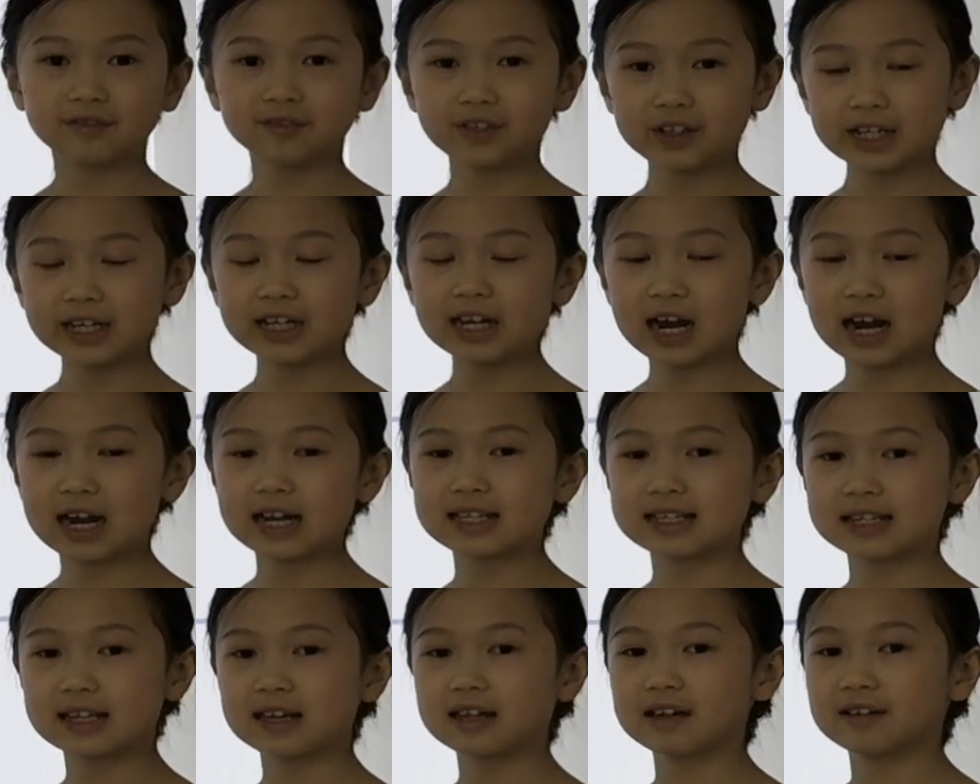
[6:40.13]
very
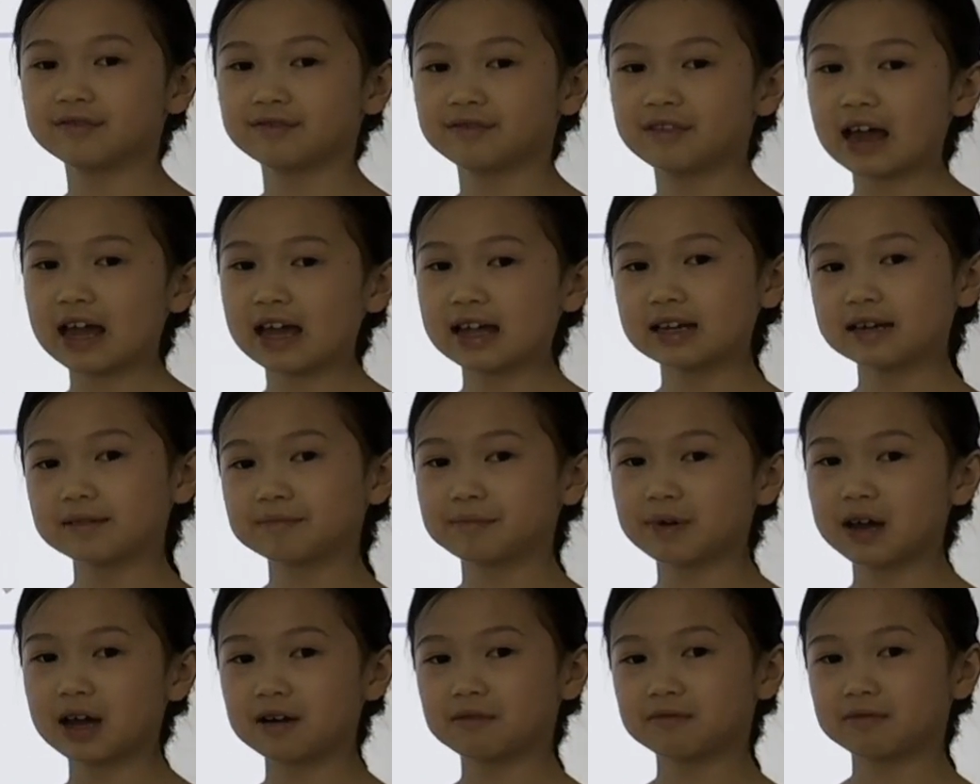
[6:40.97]
hard to invent,
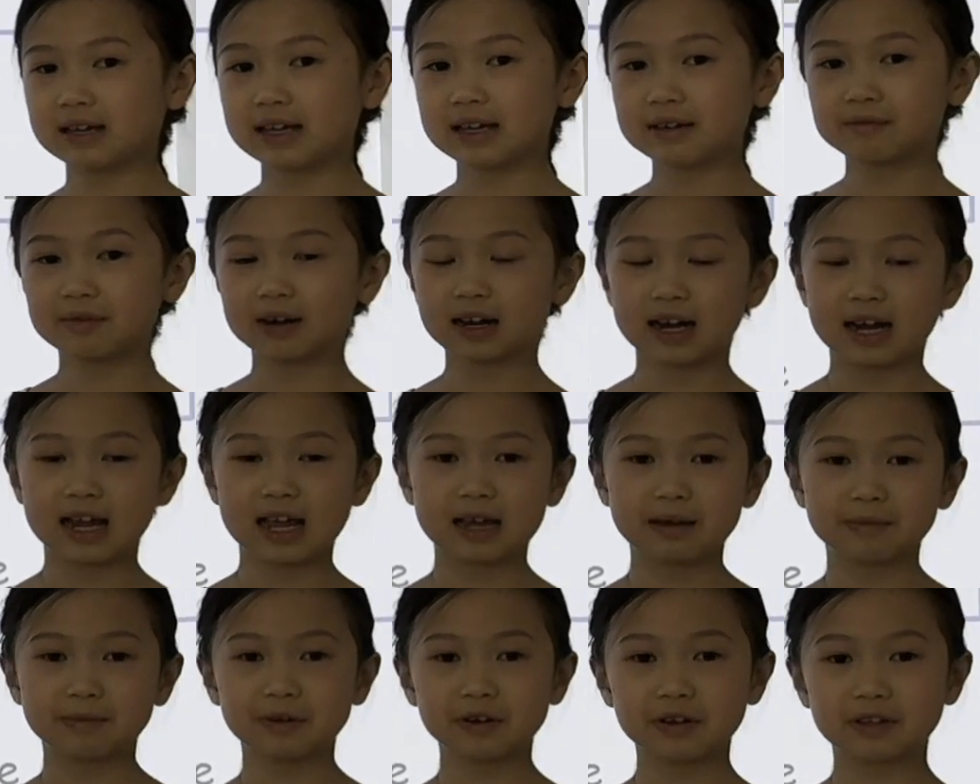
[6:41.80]
but we were
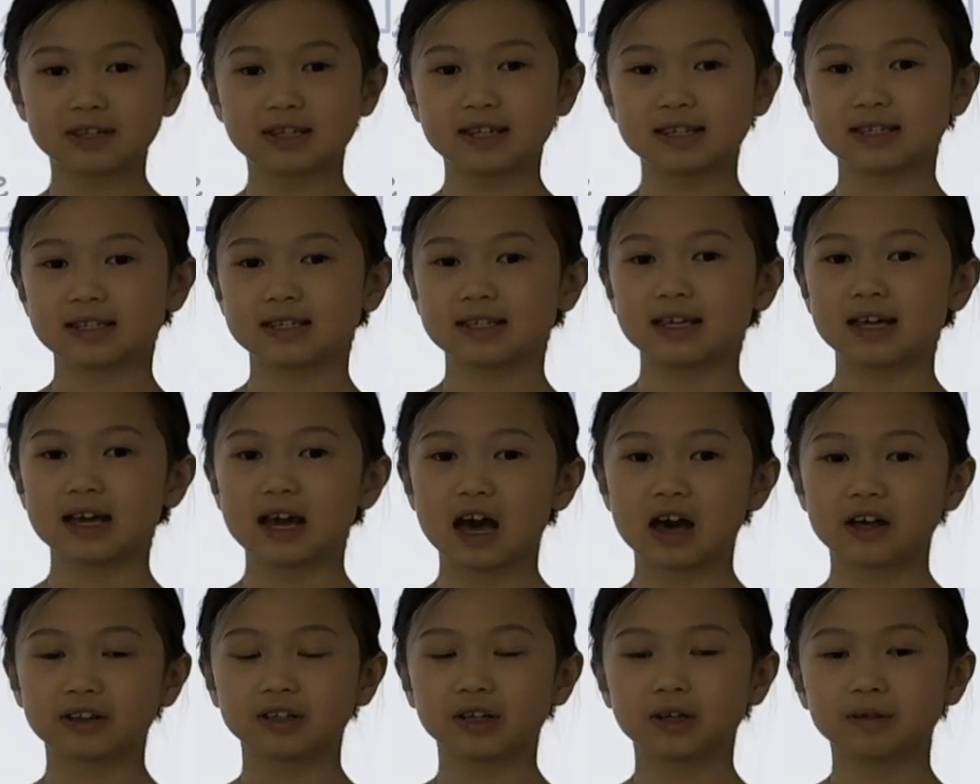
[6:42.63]
able to see
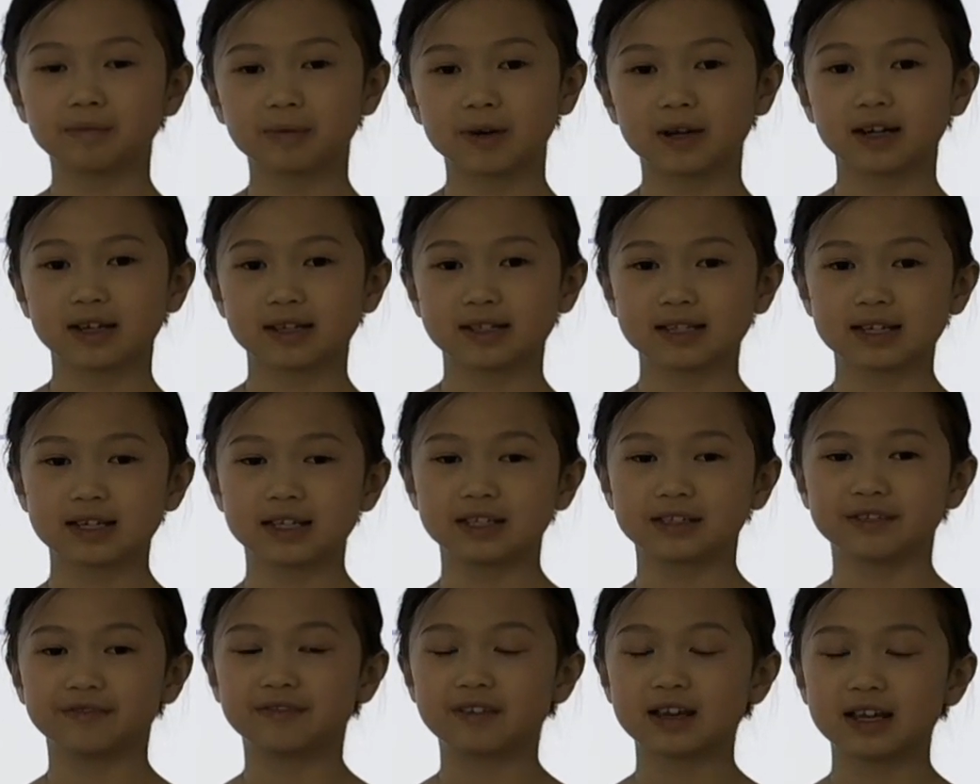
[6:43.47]
other
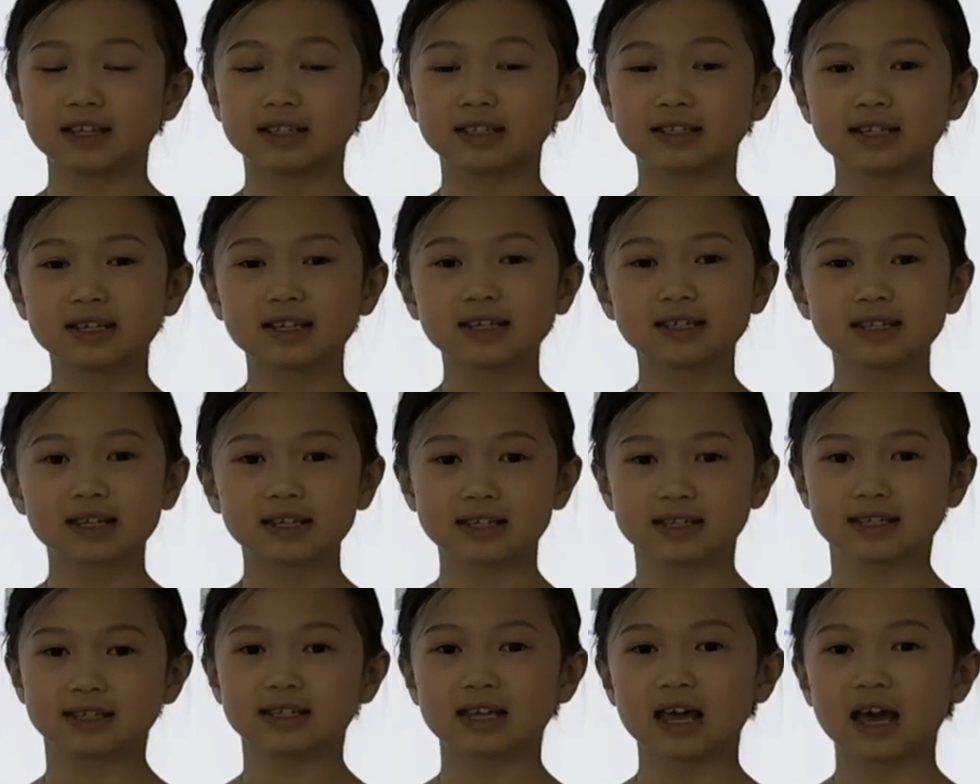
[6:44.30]
person's faces
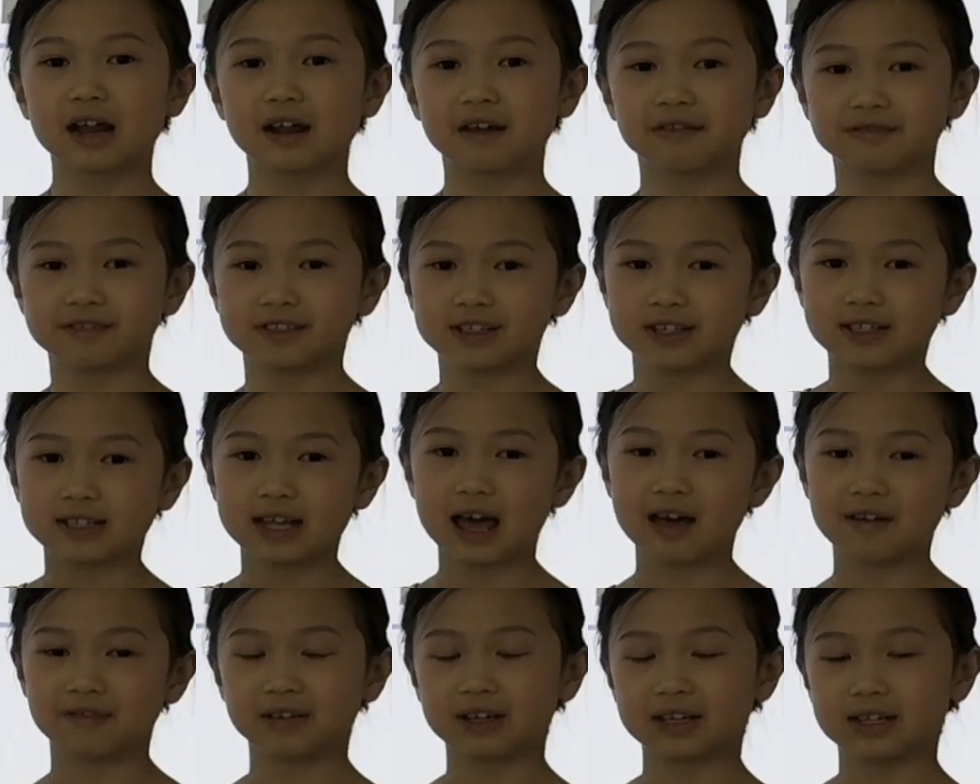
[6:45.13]
instead of just
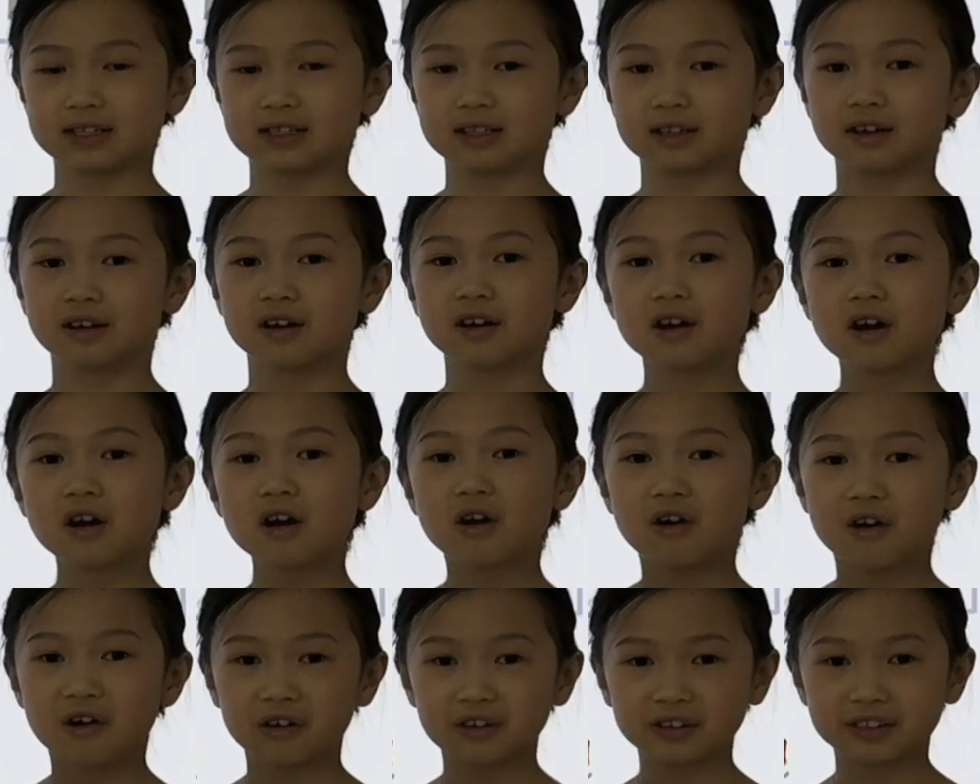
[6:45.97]
having to
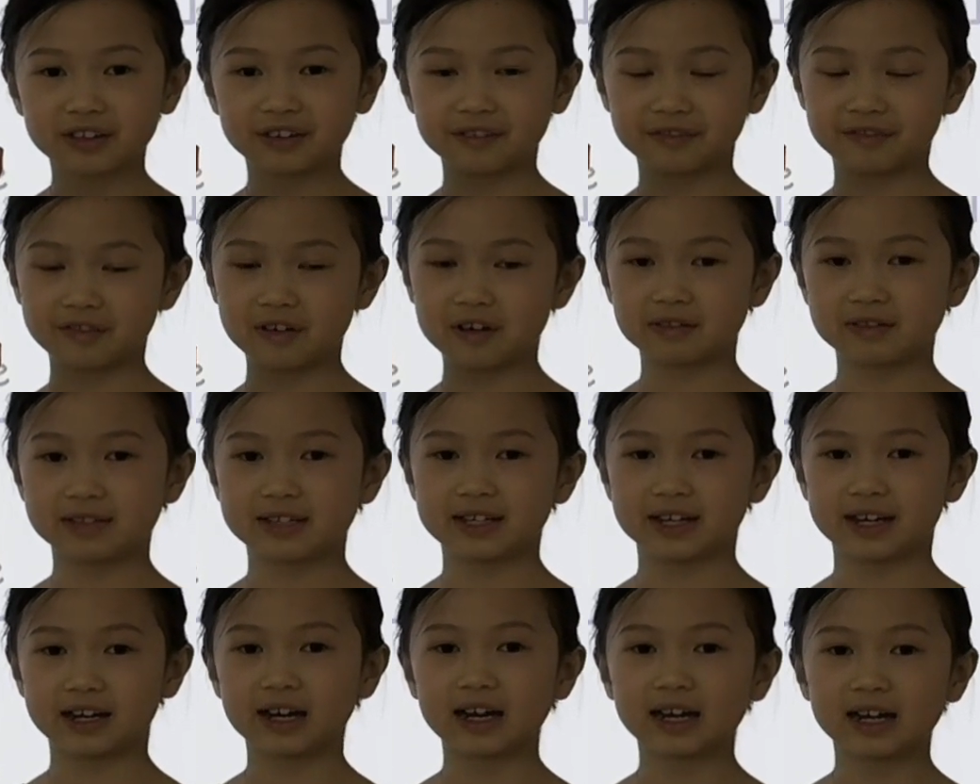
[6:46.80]
hold the phone
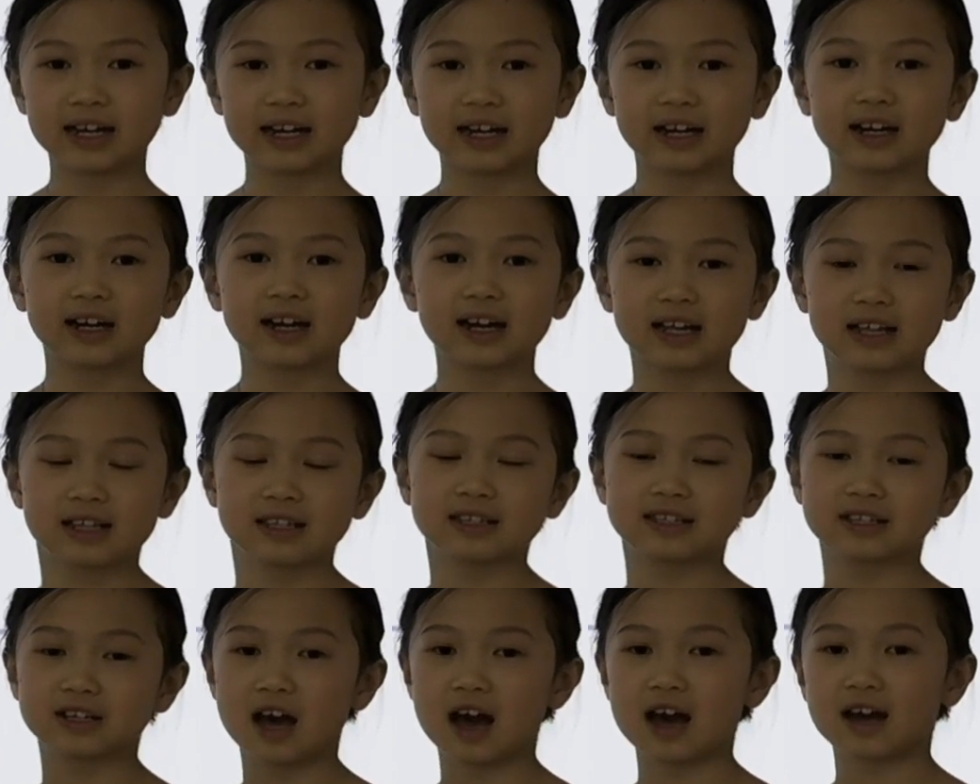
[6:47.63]
to our ear
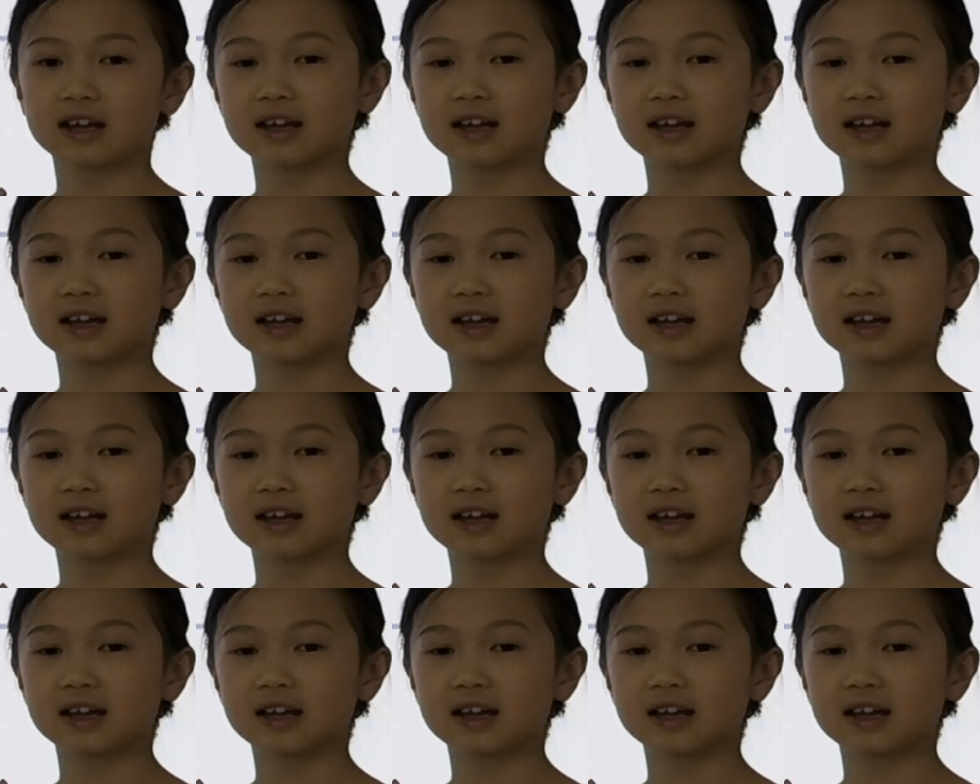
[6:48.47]
and